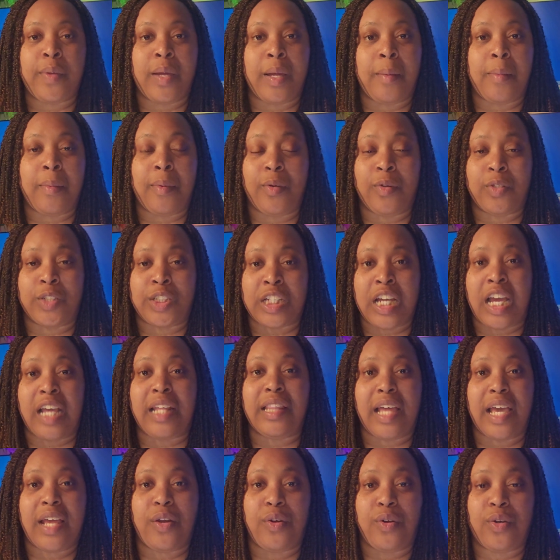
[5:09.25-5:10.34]
um, shine
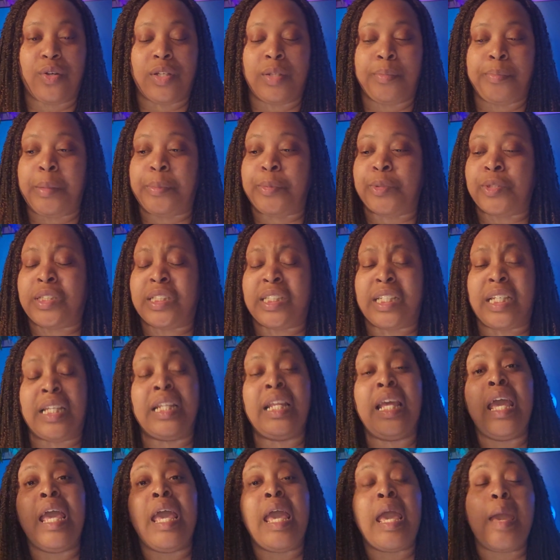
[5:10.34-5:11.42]
light on people's
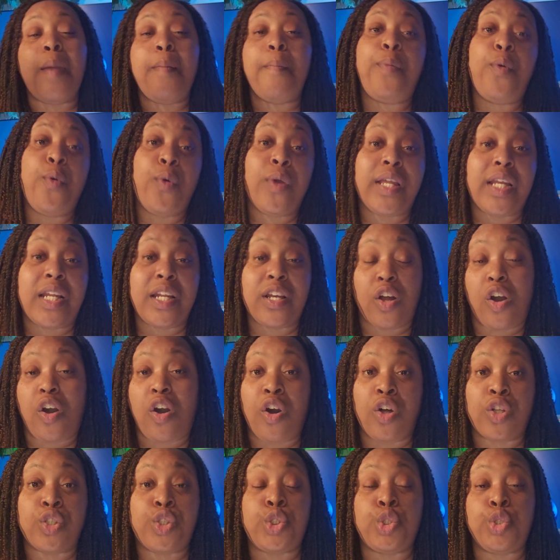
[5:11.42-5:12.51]
sin and point it
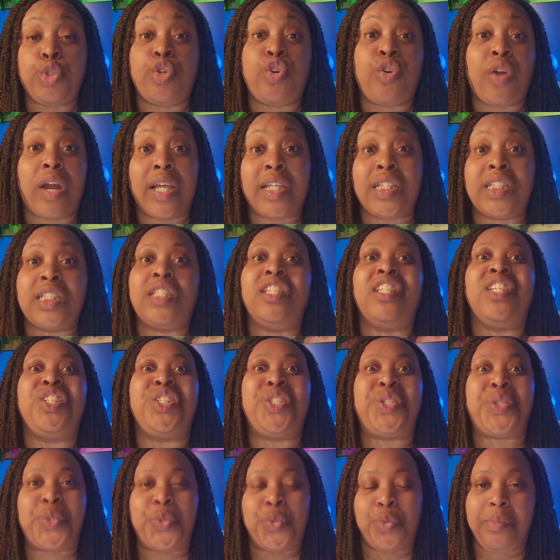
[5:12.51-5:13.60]
all to Christ, the
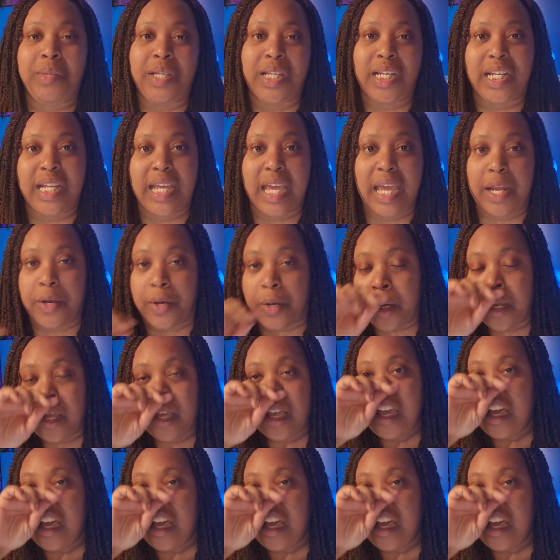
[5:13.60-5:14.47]
true mediator,